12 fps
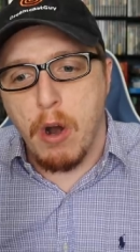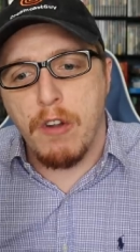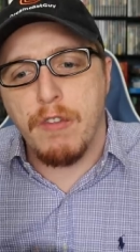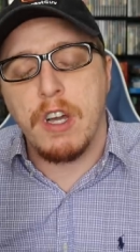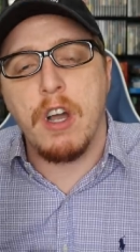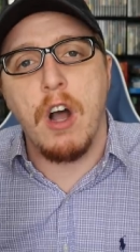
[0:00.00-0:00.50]
Part
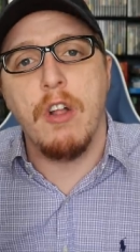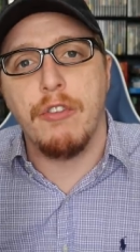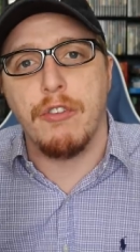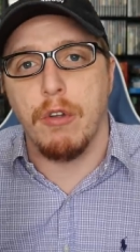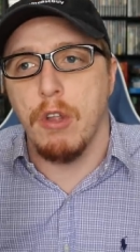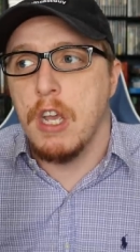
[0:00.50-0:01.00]
of a
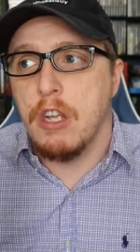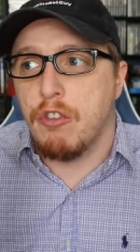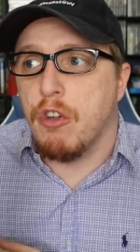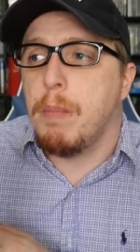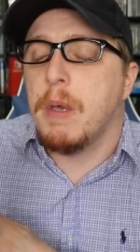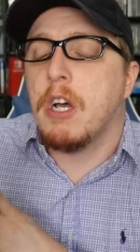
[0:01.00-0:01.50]
console
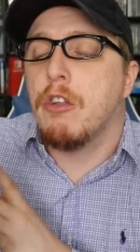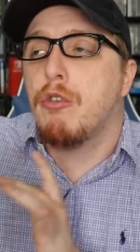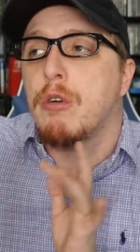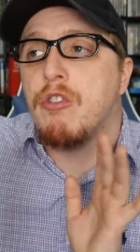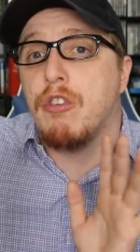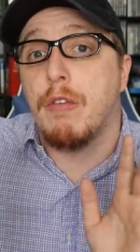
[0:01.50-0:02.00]
jumping
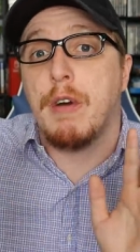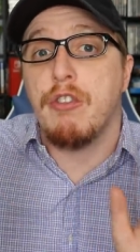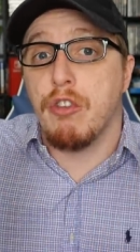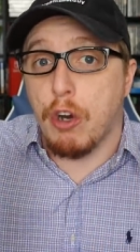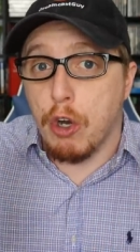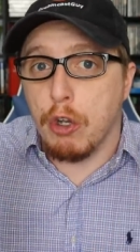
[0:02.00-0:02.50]
onto a
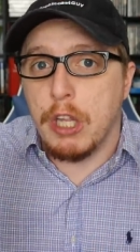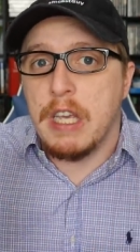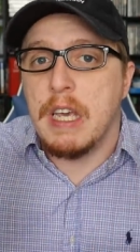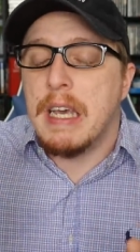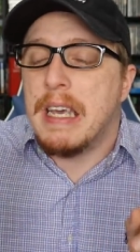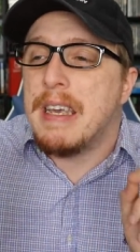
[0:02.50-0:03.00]
generation
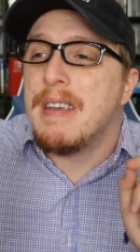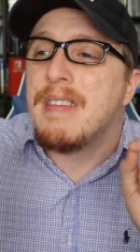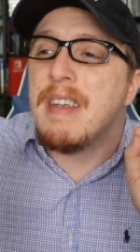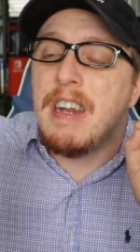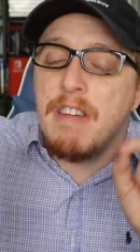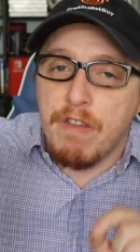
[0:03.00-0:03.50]
early
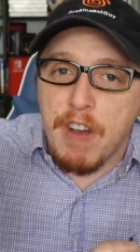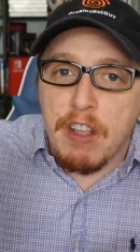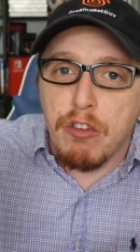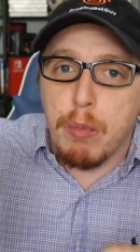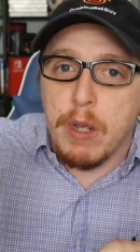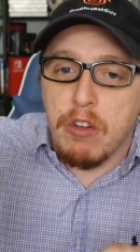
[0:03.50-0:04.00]
is an
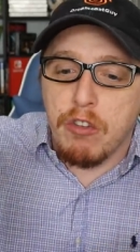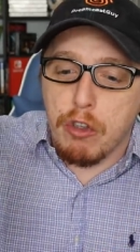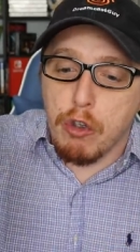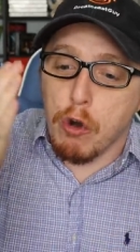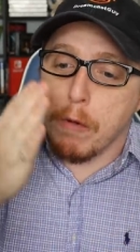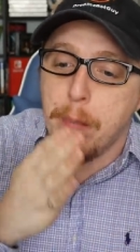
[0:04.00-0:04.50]
investment.
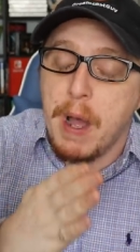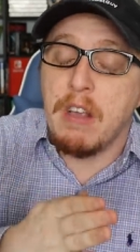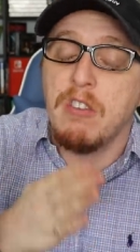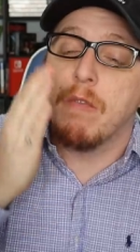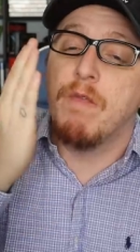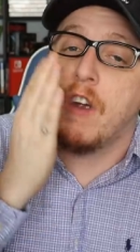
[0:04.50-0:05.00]
You're
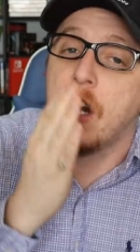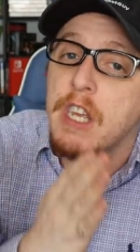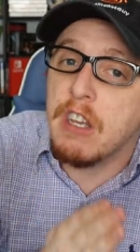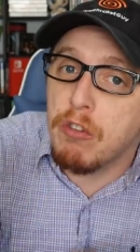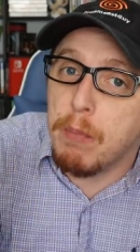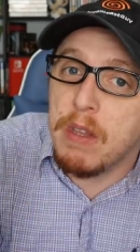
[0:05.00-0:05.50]
buying some
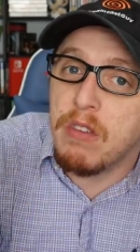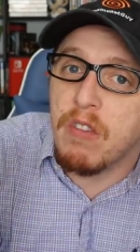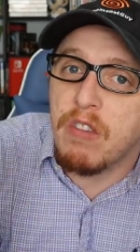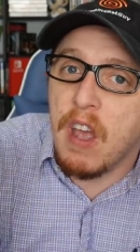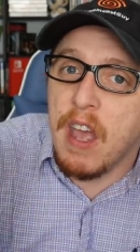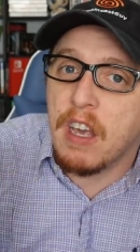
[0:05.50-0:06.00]
very
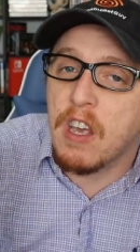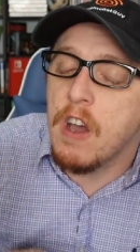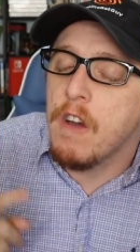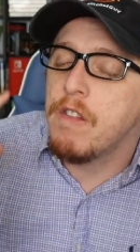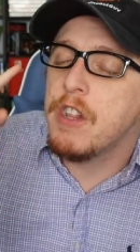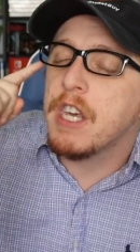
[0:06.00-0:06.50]
expensive tech
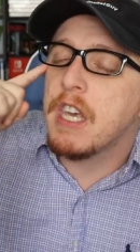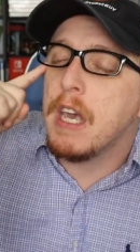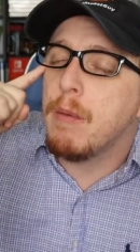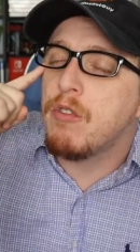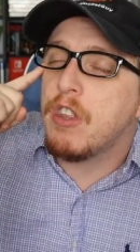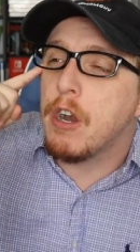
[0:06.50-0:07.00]
for the
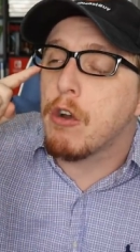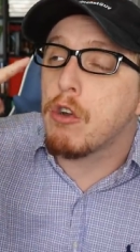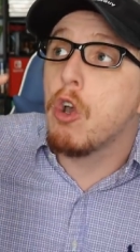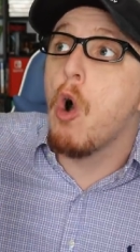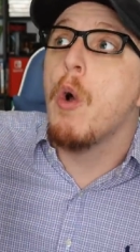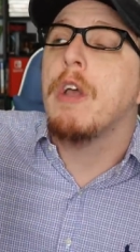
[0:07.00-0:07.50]
games that are
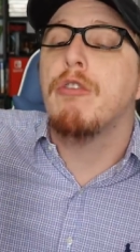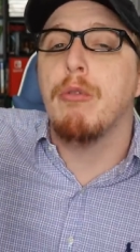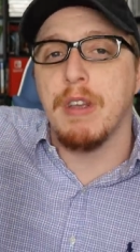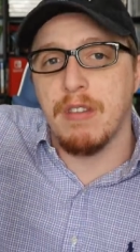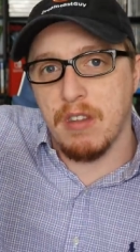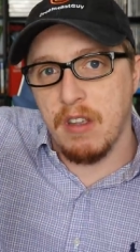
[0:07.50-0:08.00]
going
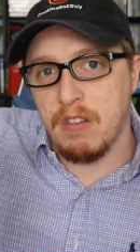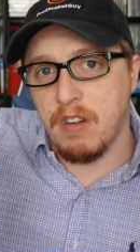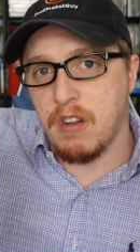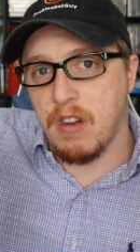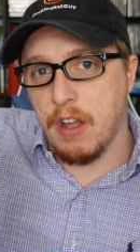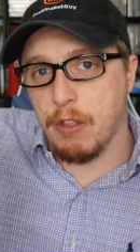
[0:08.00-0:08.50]
to
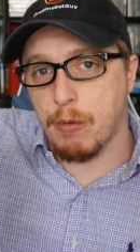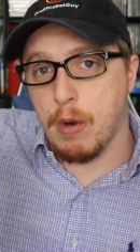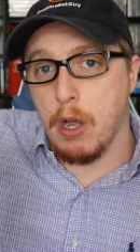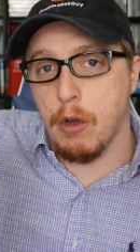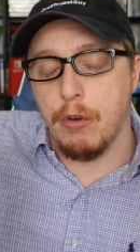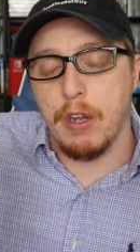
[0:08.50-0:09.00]
exist down the
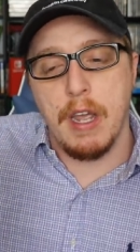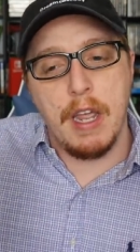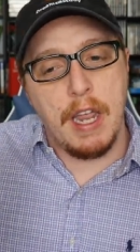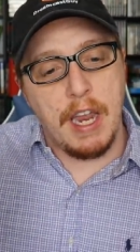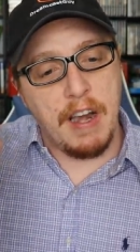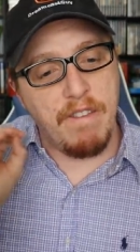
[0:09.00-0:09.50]
road.
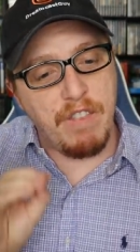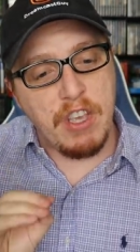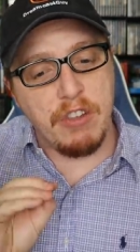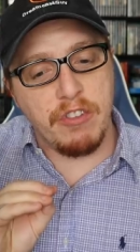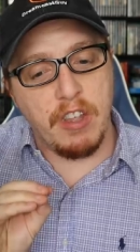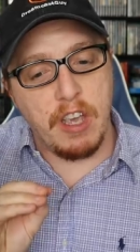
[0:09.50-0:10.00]
And it
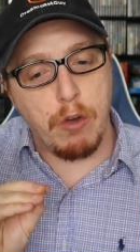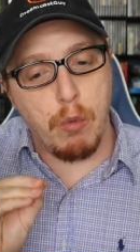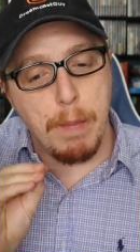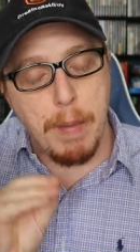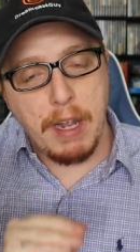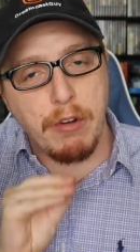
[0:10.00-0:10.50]
feels like
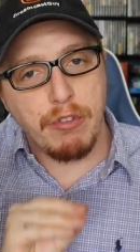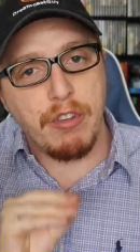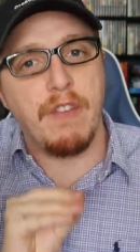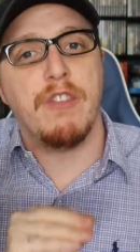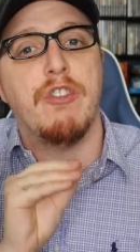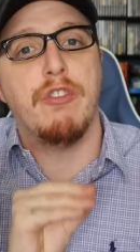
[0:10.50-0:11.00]
what
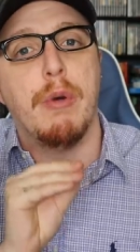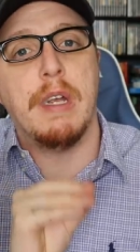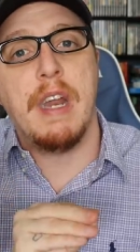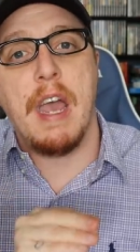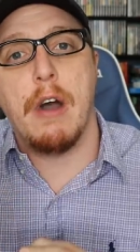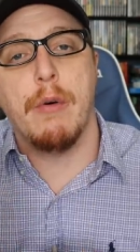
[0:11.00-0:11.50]
Microsoft is
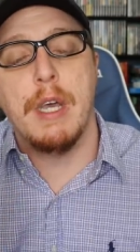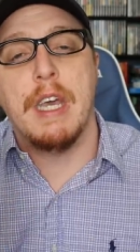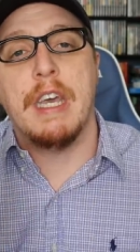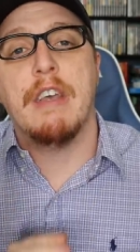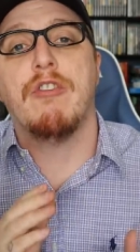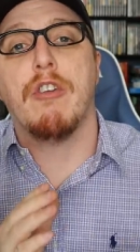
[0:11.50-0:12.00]
doing now
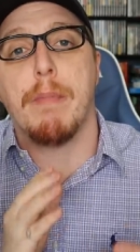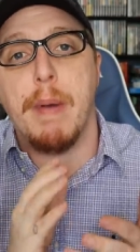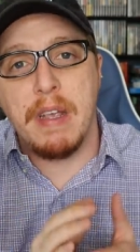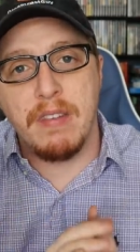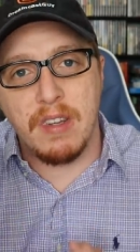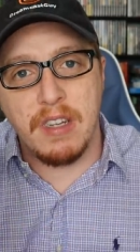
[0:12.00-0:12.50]
is they're
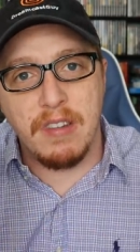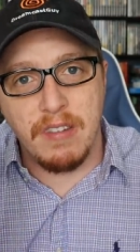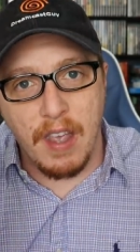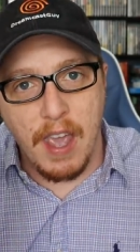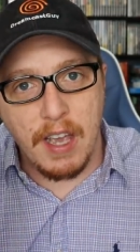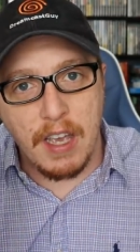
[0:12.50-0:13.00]
basically
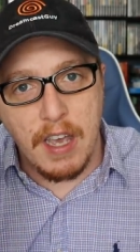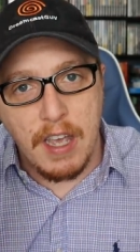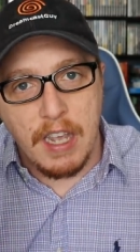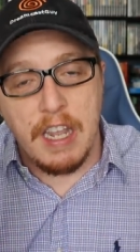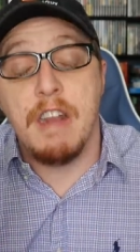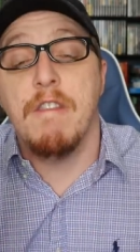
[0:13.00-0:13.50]
saying,
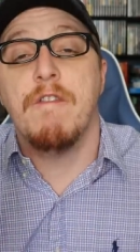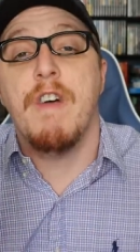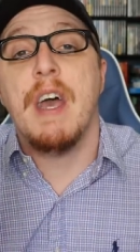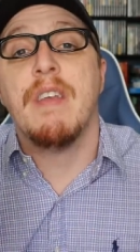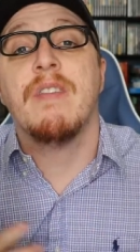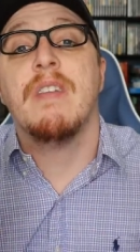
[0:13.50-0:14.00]

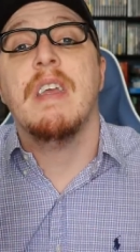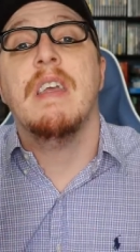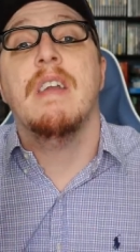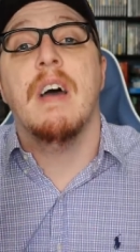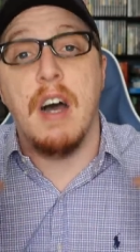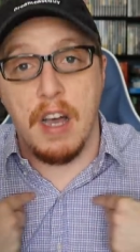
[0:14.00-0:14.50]
invest
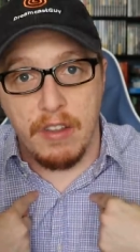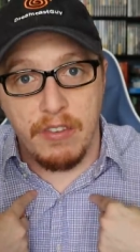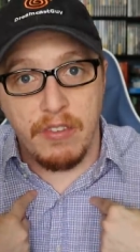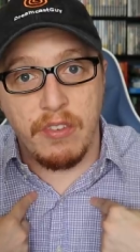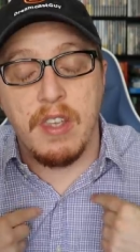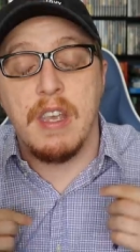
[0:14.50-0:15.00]
in
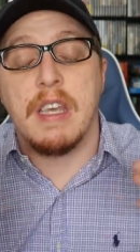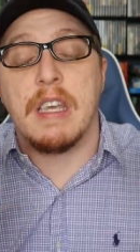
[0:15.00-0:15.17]
us.